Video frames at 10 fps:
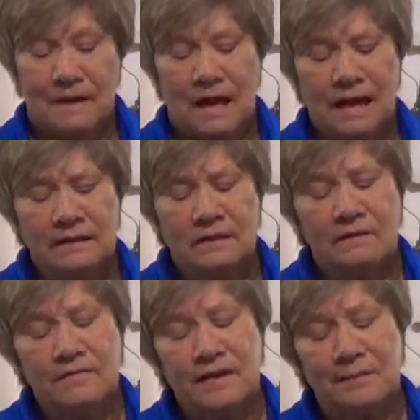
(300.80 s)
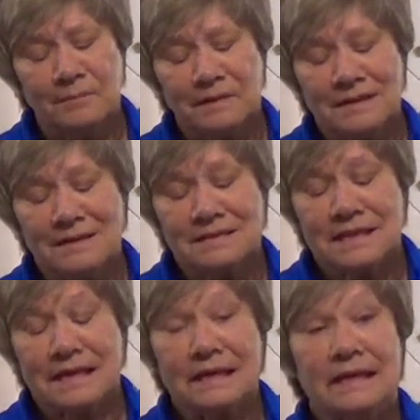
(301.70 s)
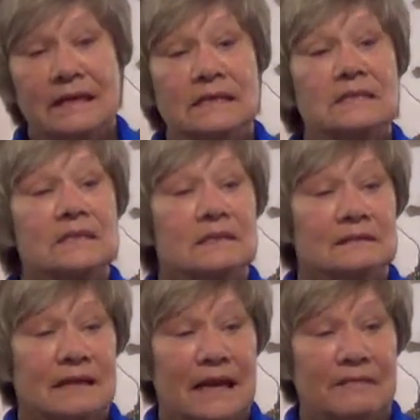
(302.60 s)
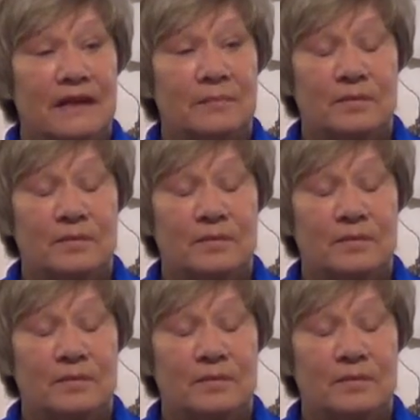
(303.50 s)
I love them because they hint at thy